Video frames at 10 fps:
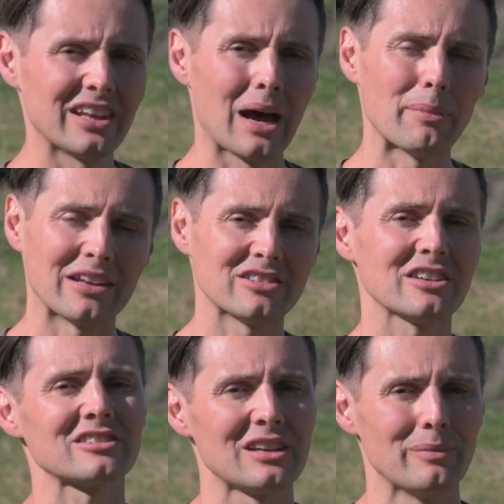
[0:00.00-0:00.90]
set up at
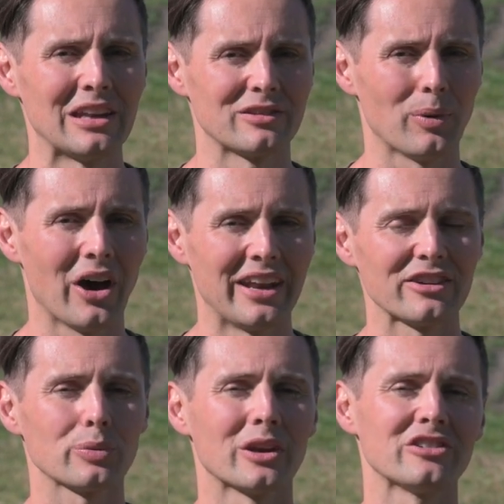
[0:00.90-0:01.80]
60 meters behind
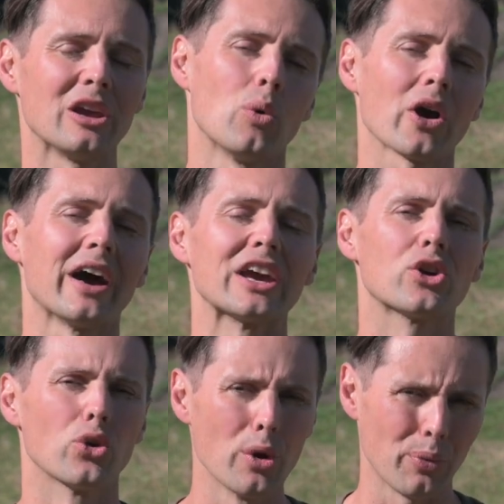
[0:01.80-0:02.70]
us. We're gonna see what kind of
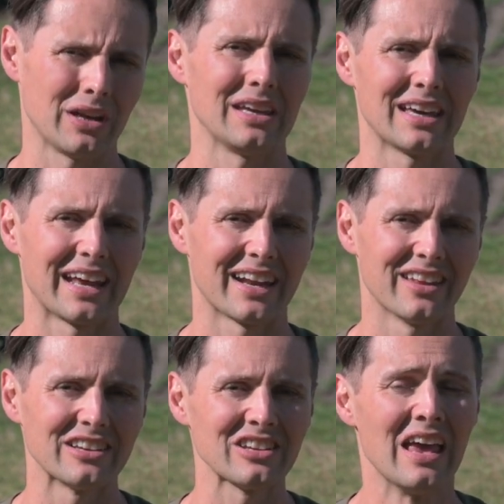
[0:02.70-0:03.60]
group we can get out of
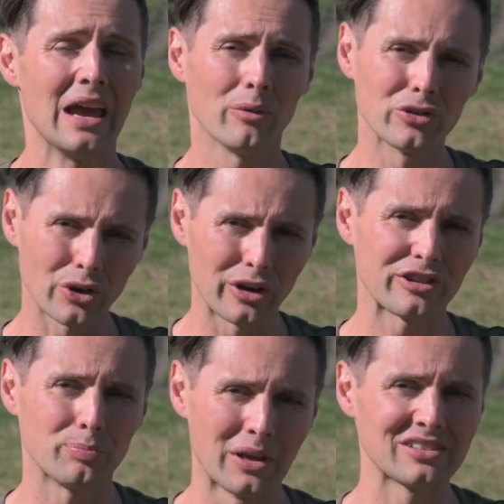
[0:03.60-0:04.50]
this. We've also got a
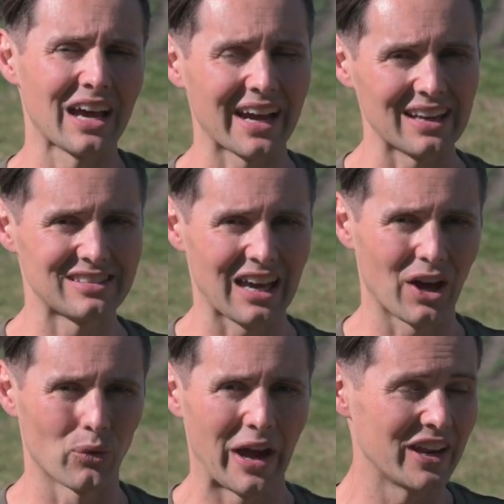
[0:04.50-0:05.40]
spin target
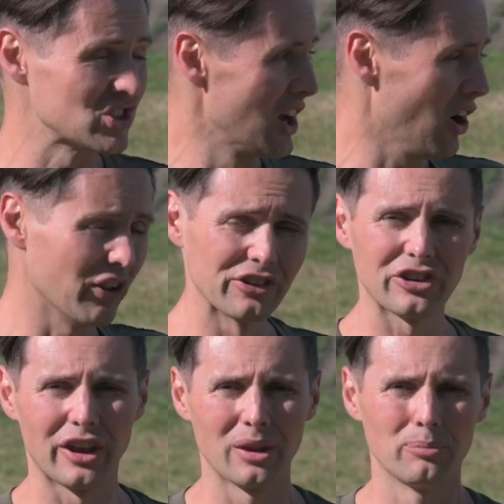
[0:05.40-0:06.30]
downrange on the
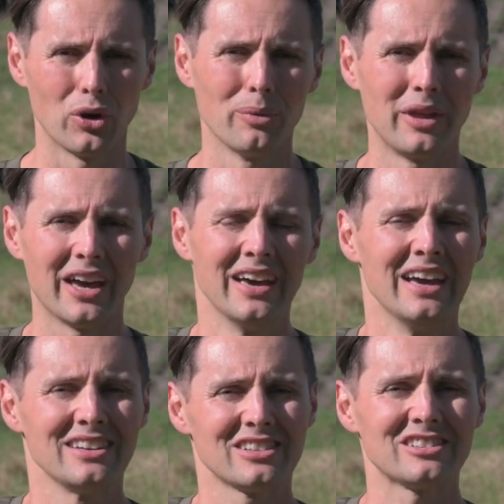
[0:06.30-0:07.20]
side of the boom there
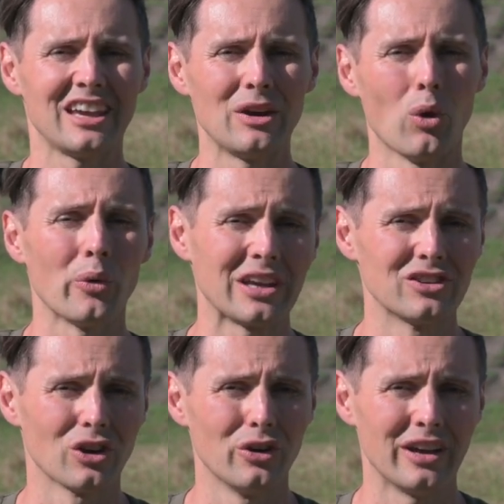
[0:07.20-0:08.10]
to see what we can
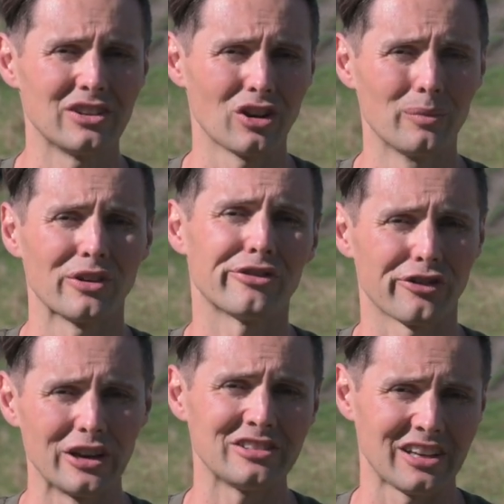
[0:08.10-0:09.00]
do in terms of
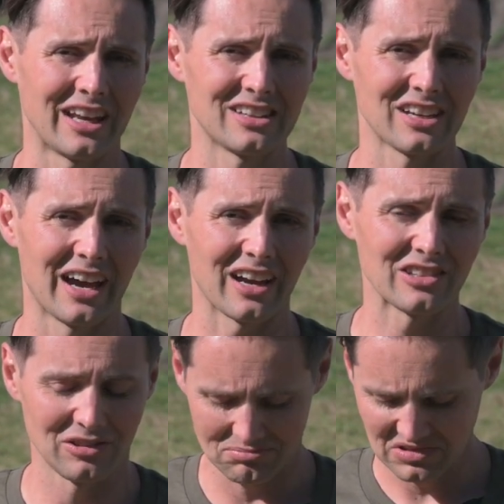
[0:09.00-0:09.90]
freestanding
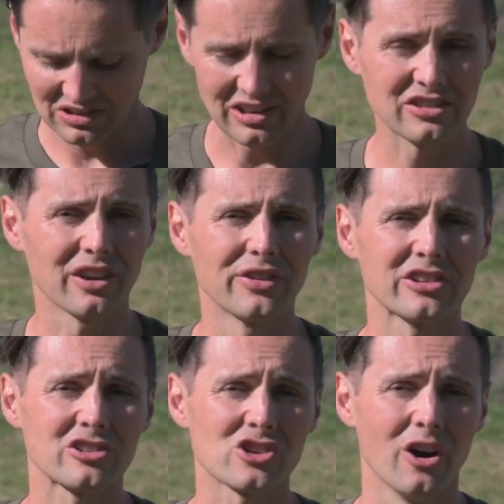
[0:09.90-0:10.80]
targets. So let's give
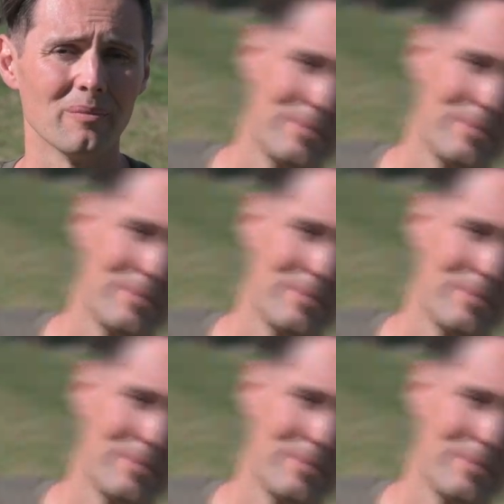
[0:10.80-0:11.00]
this a shot.